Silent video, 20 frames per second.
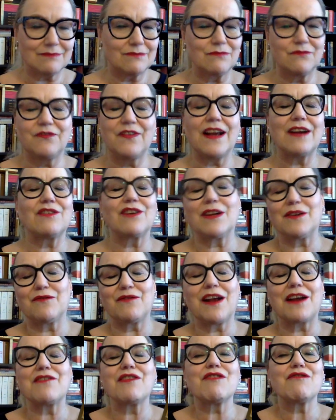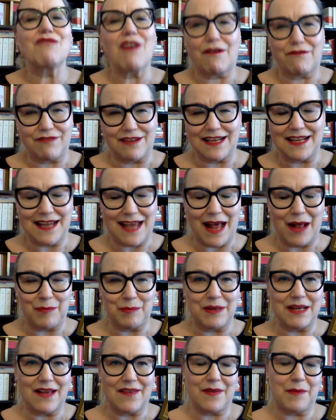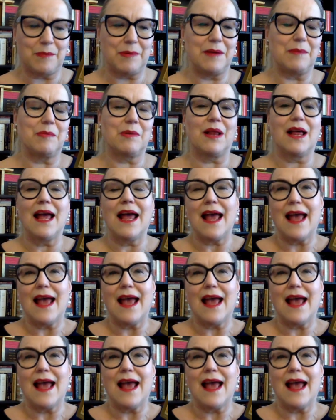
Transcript: very, very roughly helping other people.